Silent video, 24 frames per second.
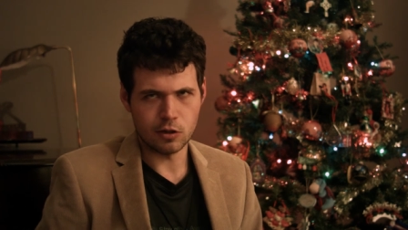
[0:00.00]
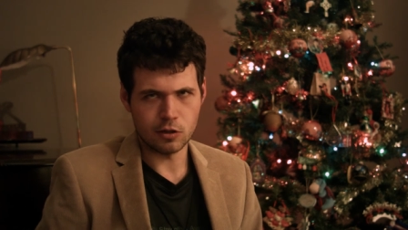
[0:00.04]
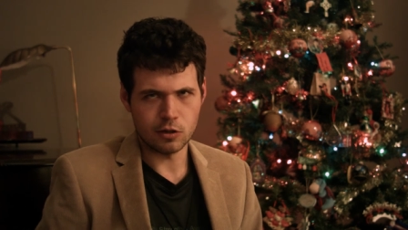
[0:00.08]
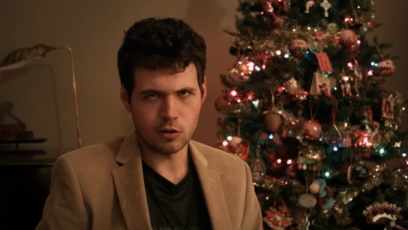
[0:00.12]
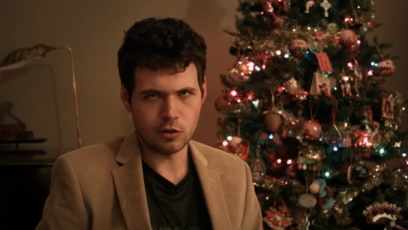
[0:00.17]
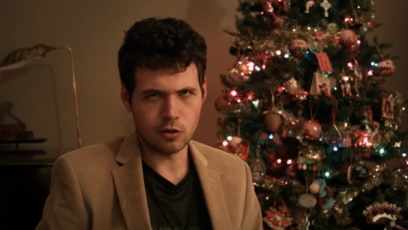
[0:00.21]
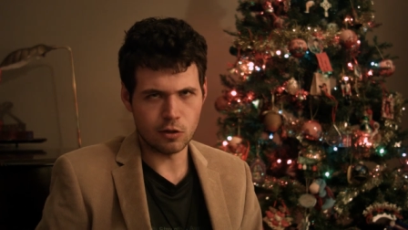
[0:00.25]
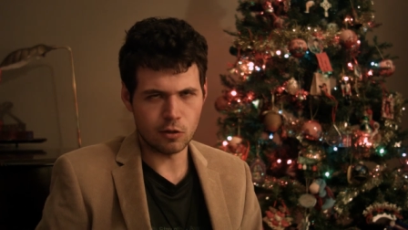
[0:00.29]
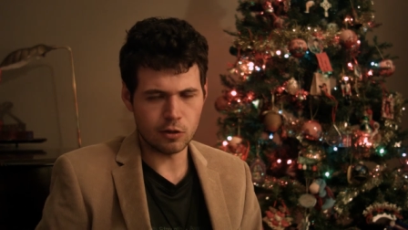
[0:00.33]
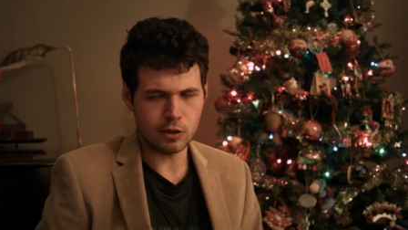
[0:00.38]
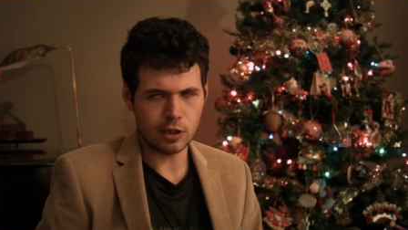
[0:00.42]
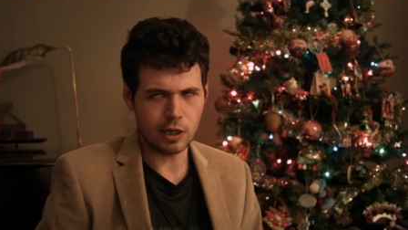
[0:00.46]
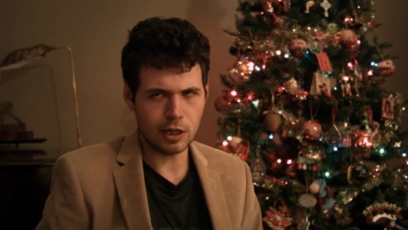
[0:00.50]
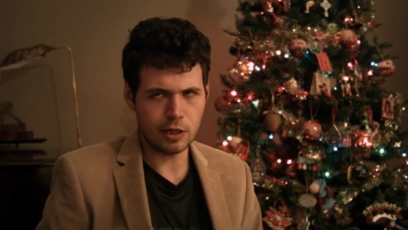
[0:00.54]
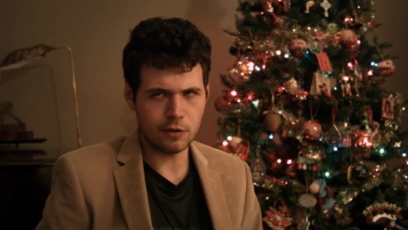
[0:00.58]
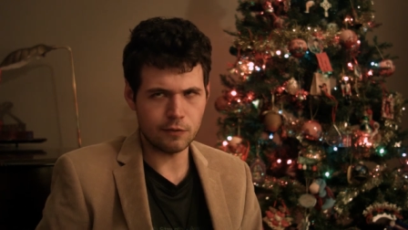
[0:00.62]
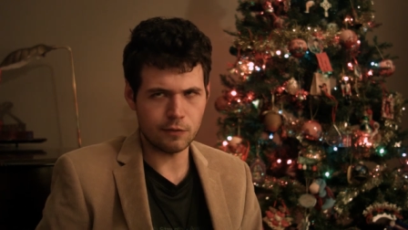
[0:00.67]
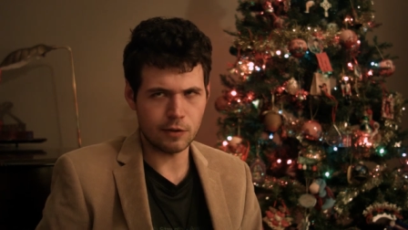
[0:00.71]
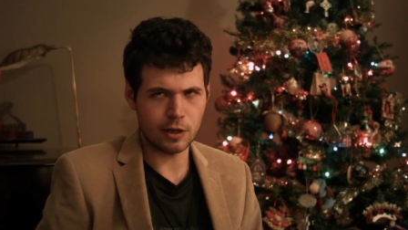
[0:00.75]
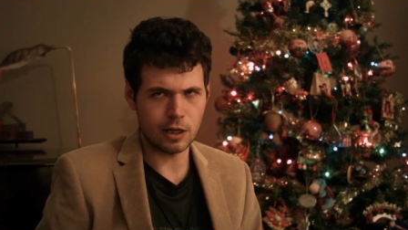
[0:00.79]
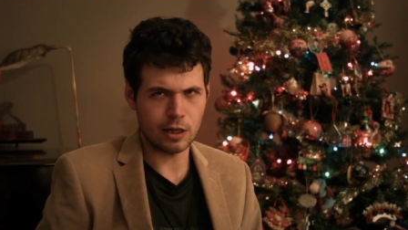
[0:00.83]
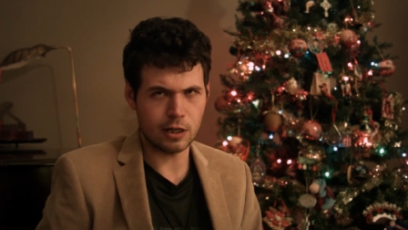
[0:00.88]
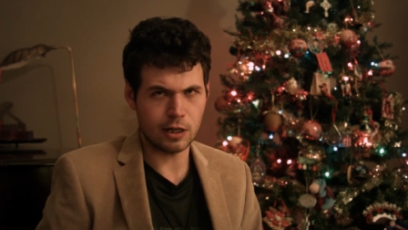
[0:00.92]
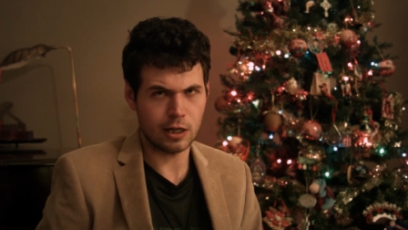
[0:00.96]
yod heh
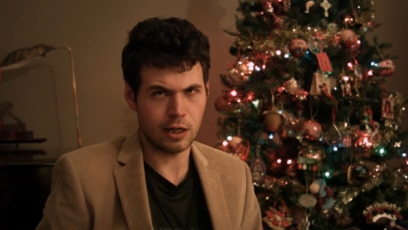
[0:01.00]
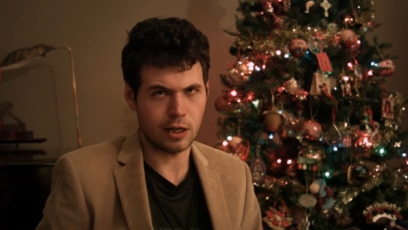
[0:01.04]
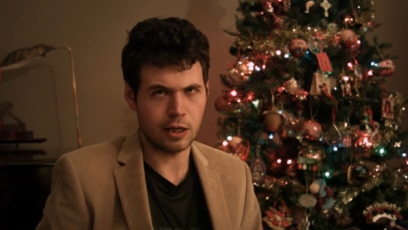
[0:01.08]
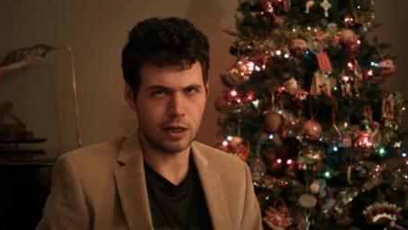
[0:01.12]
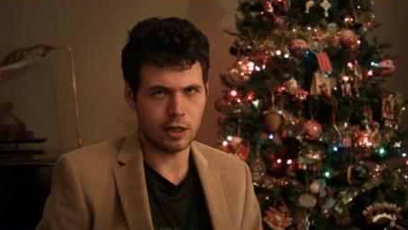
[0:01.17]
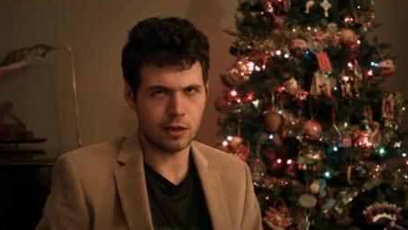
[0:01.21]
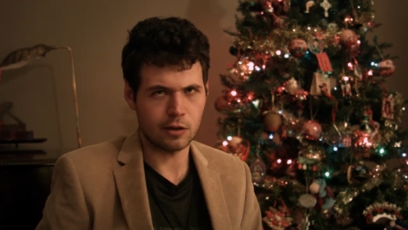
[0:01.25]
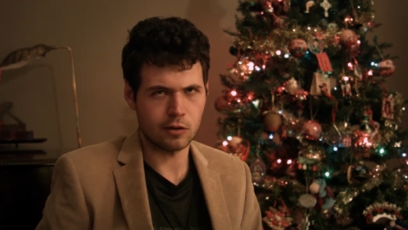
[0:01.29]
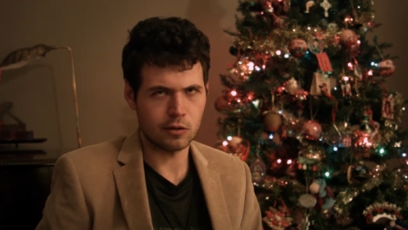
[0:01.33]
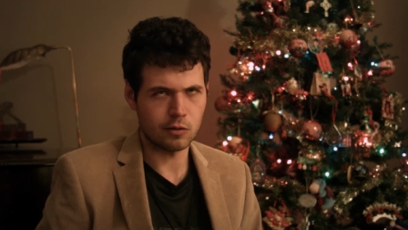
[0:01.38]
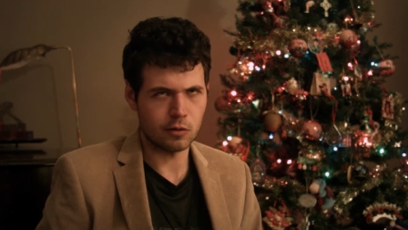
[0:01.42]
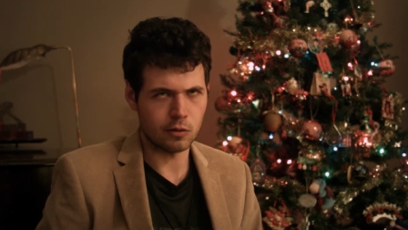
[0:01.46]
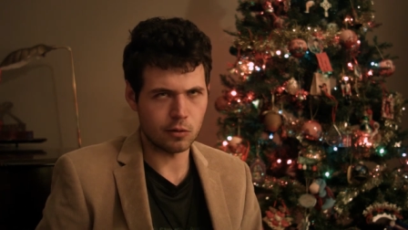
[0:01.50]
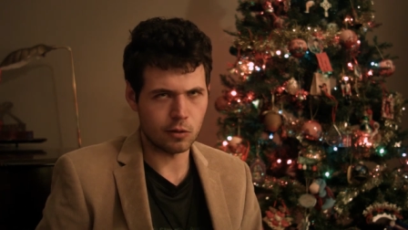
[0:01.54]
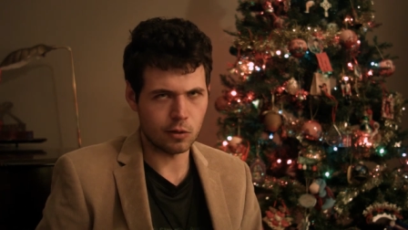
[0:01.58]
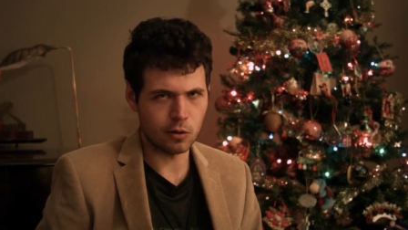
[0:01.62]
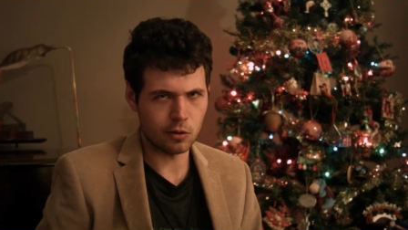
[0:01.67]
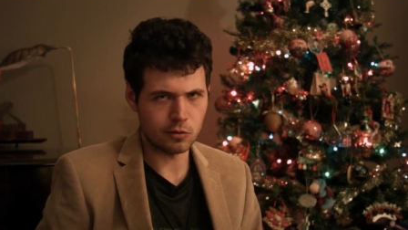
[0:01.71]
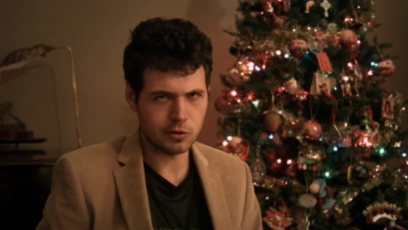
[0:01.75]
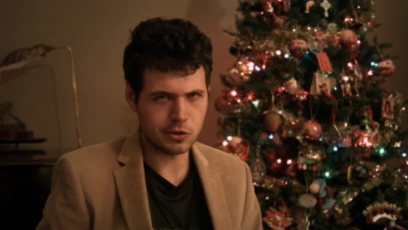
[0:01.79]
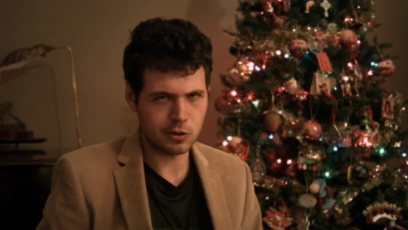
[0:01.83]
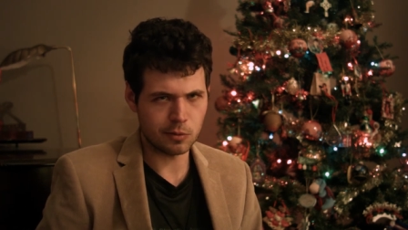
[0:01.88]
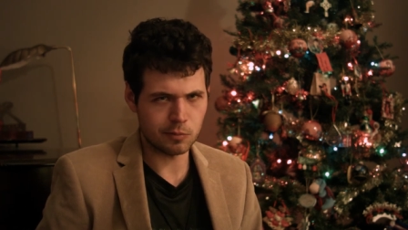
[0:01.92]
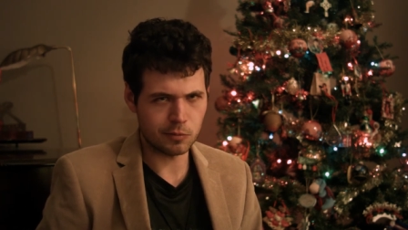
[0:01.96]
vah
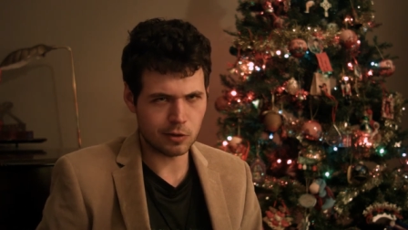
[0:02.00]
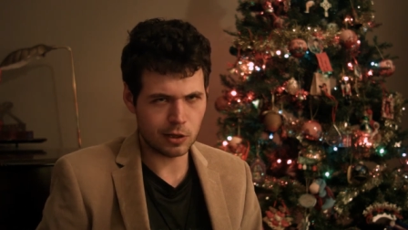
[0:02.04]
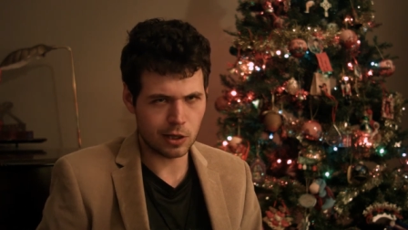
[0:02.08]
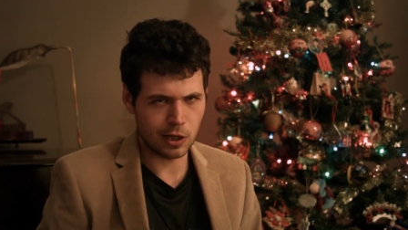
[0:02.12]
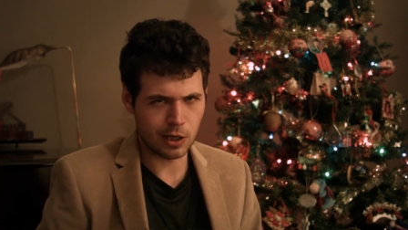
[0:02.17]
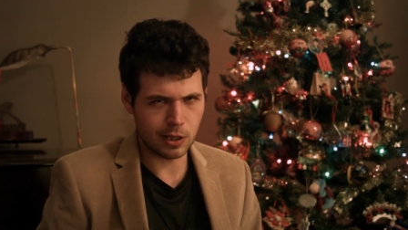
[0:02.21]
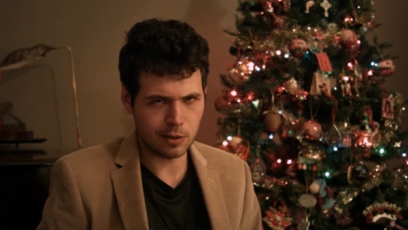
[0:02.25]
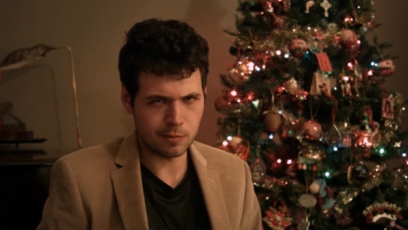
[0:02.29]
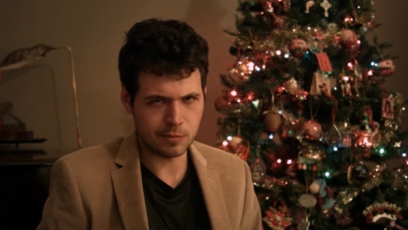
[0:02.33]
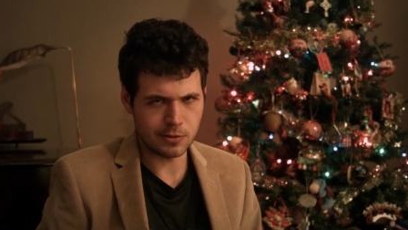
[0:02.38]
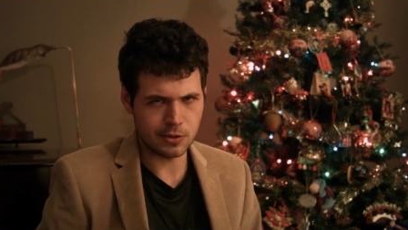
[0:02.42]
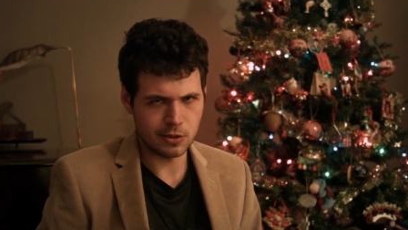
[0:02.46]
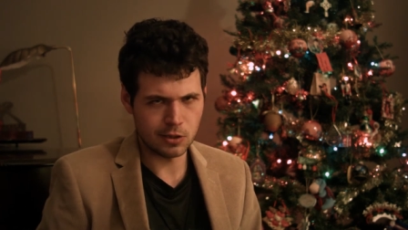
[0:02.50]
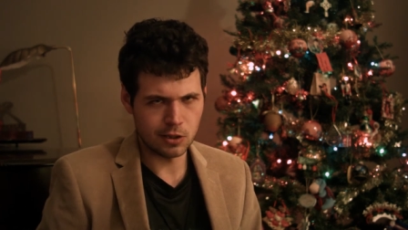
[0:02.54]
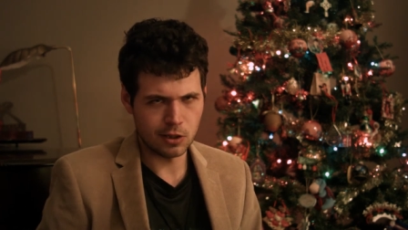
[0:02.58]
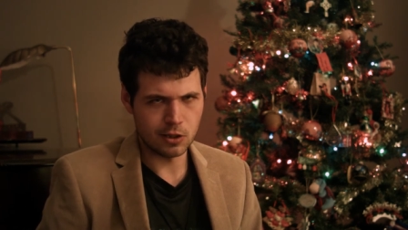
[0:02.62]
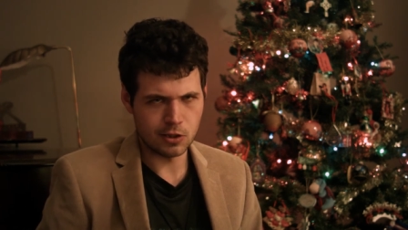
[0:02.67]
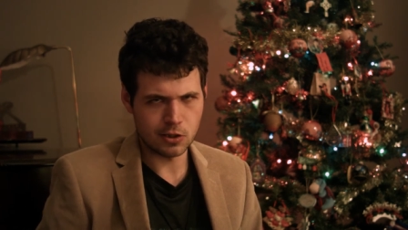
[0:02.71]
or sometimes